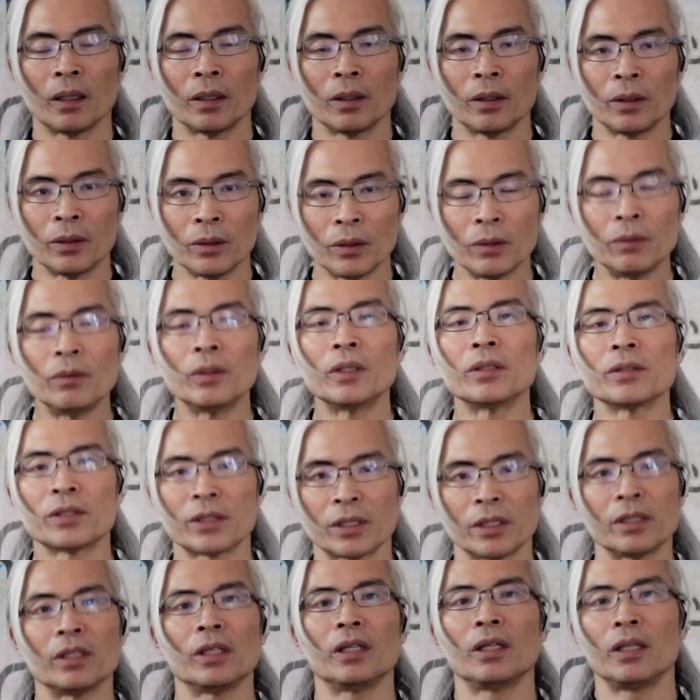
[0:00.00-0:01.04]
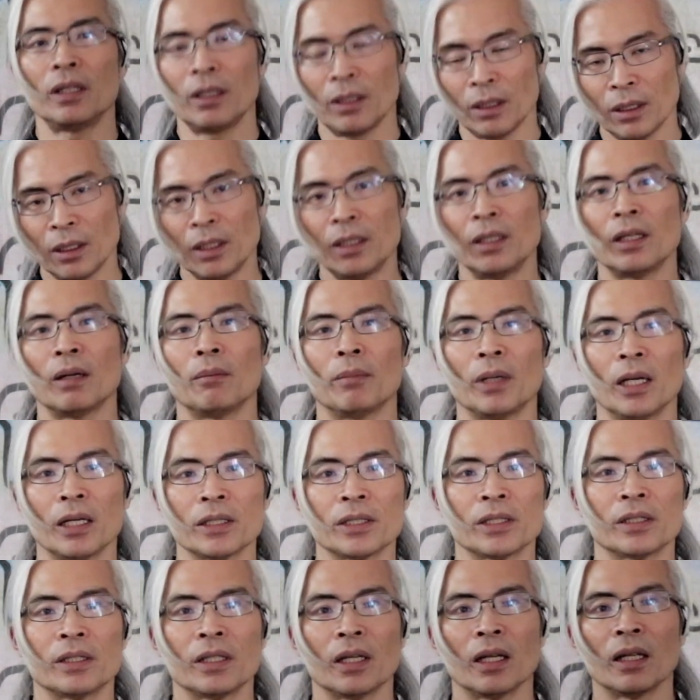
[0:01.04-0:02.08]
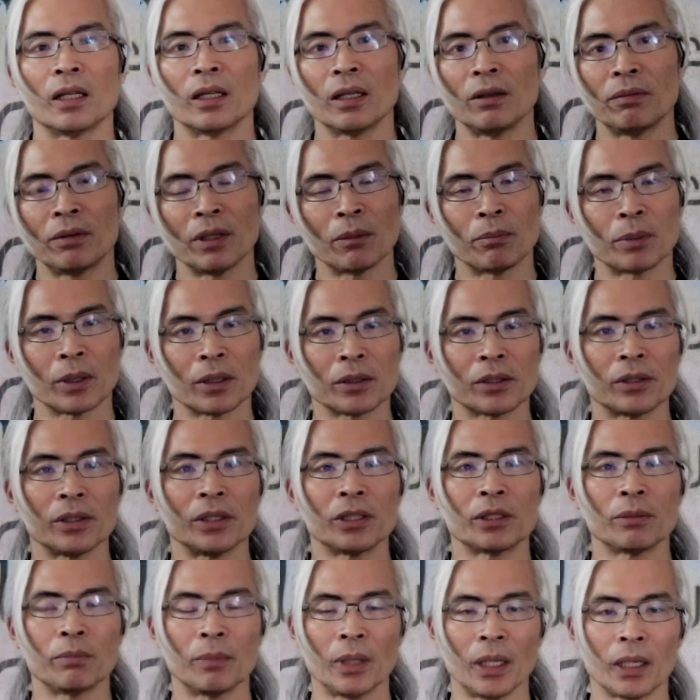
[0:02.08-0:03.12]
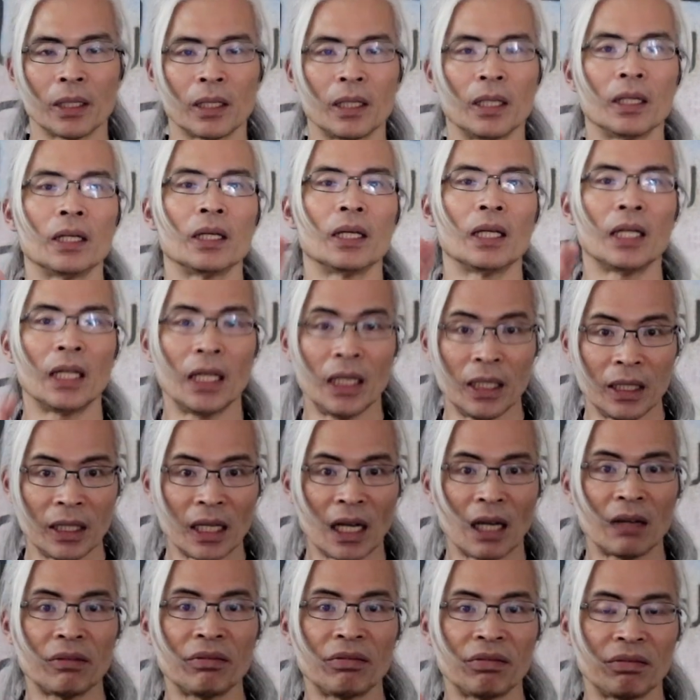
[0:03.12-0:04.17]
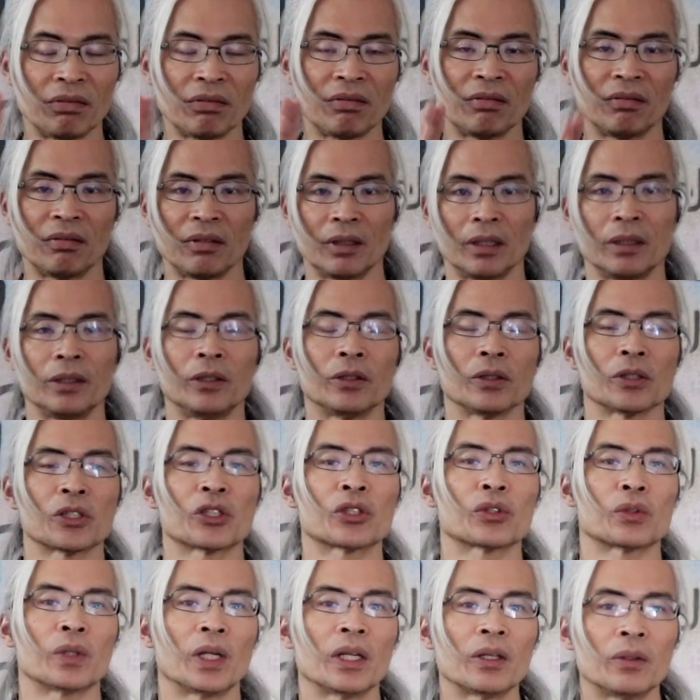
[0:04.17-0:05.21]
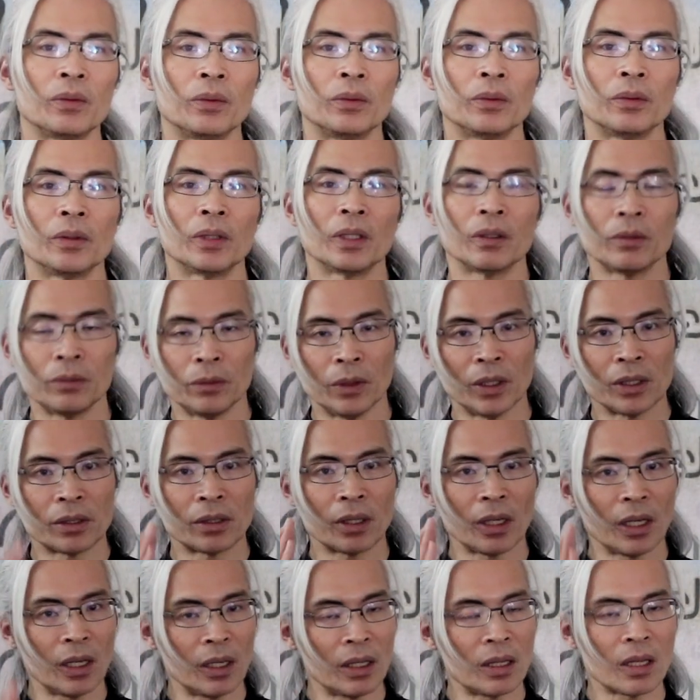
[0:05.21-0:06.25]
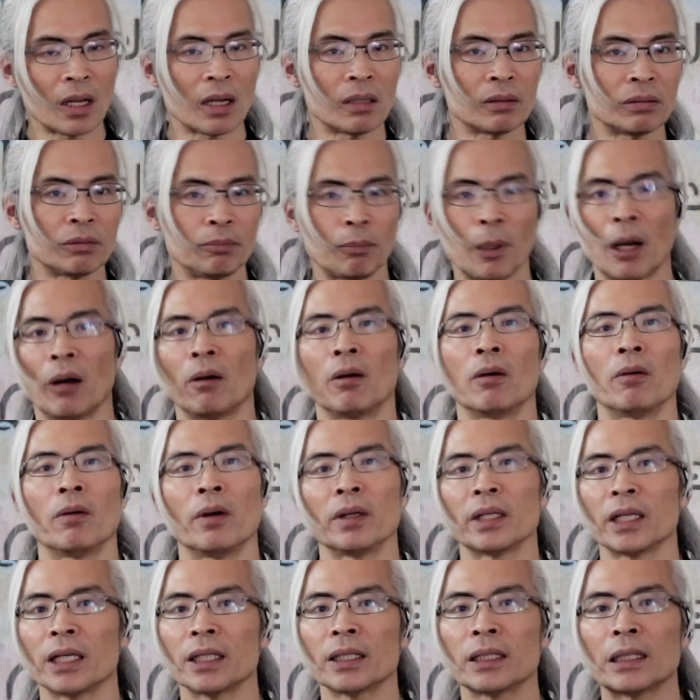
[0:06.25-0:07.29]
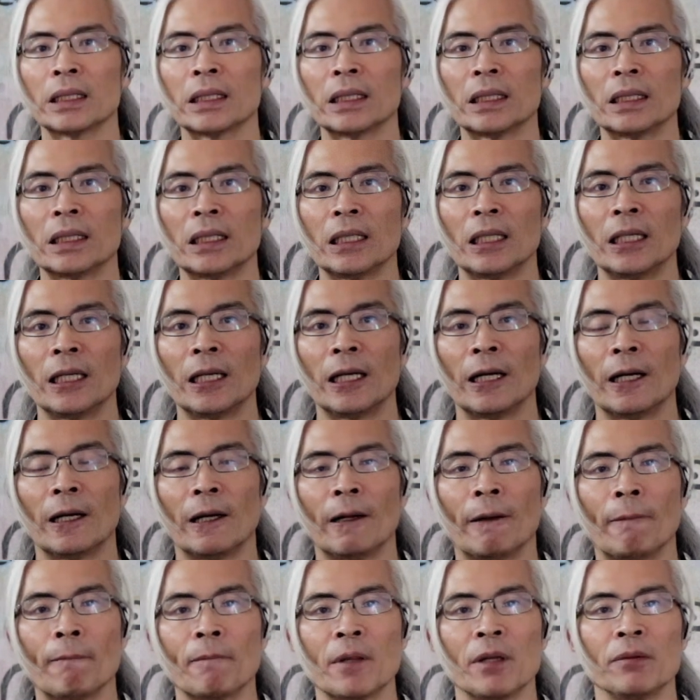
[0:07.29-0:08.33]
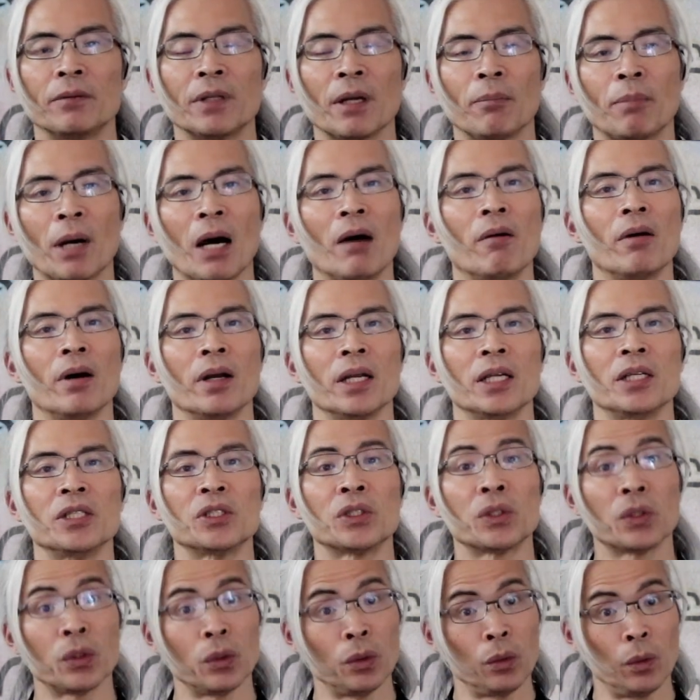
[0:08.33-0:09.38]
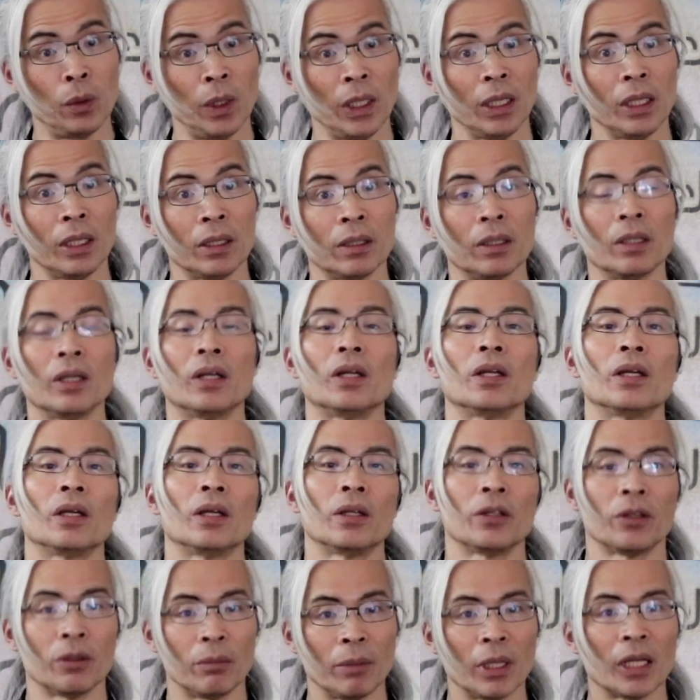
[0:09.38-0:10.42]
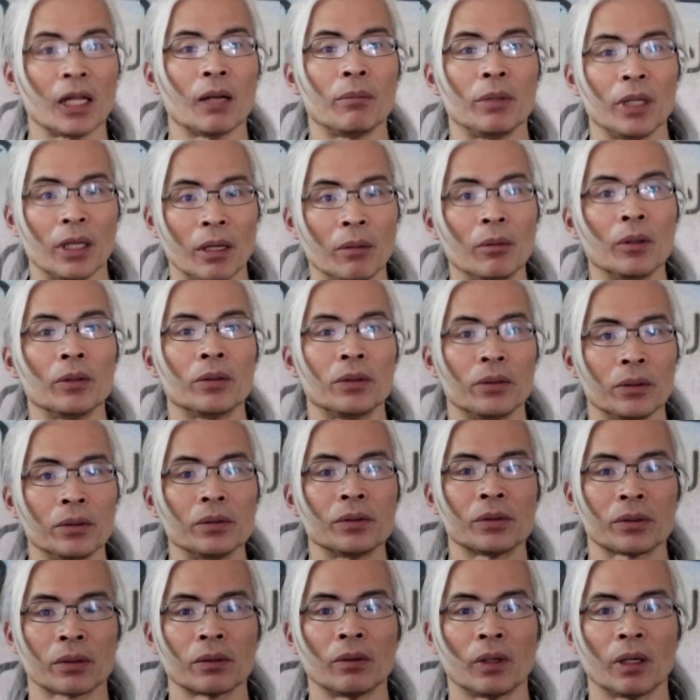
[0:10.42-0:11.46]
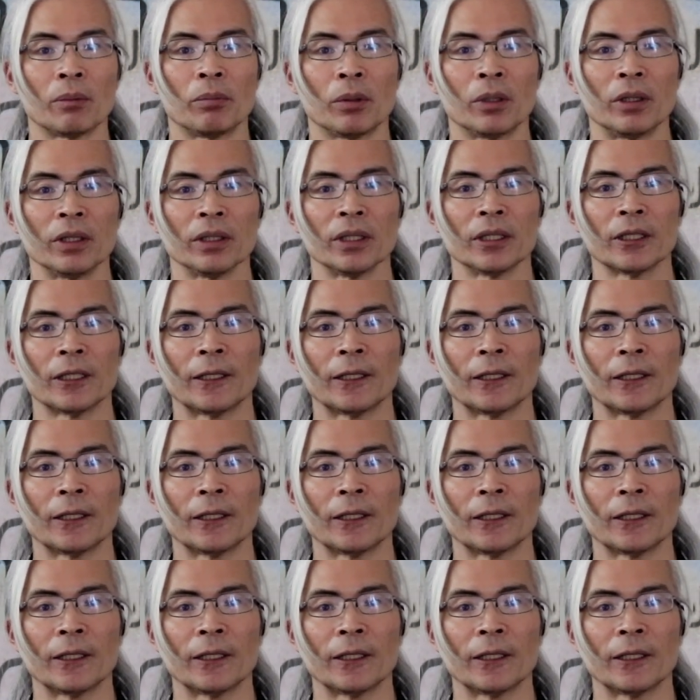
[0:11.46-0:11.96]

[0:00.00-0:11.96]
you will see in the match that if the person is making enough strike with enough power or not. If the power is too weak, you may not be able to score a point.